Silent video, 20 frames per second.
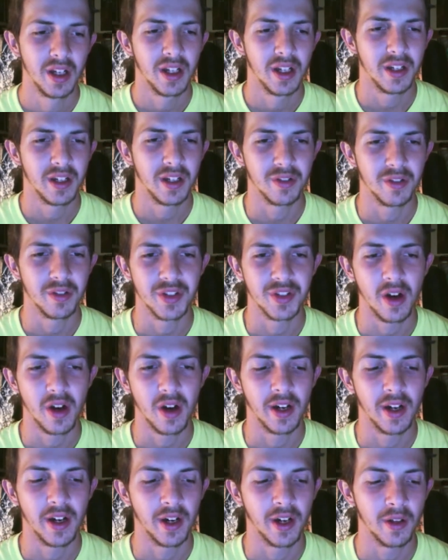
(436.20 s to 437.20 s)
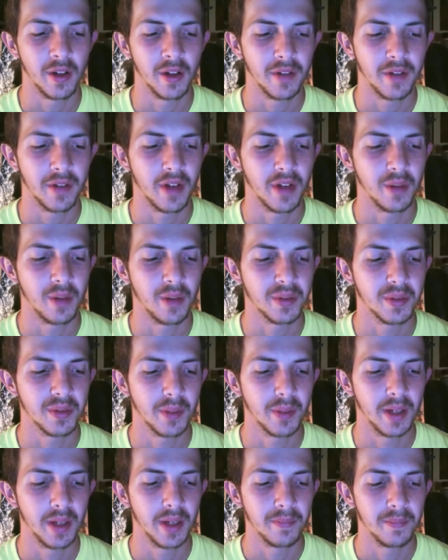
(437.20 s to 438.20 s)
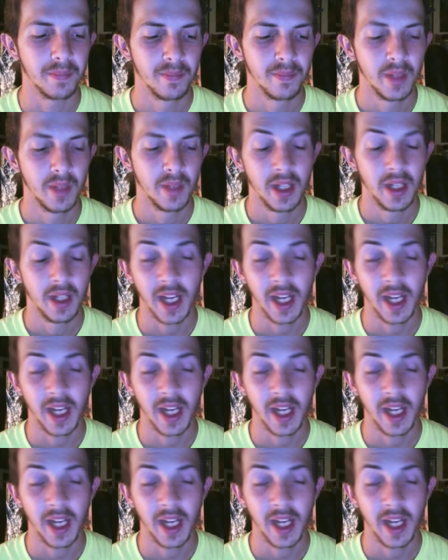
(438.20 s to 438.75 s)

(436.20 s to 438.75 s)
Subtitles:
starring early films, but, again,